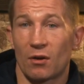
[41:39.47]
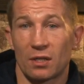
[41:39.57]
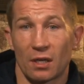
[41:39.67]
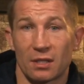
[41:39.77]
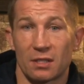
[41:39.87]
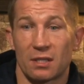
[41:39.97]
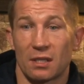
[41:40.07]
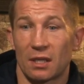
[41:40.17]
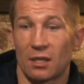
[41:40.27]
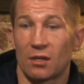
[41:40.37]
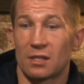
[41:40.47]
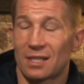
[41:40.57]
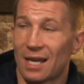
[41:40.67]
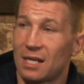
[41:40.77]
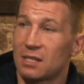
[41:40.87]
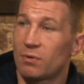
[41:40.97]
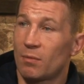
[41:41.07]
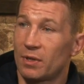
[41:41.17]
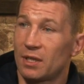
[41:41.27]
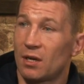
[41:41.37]
I, I still think Niall Scannell's
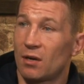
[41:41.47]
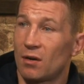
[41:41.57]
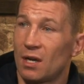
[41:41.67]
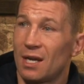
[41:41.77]
probably there,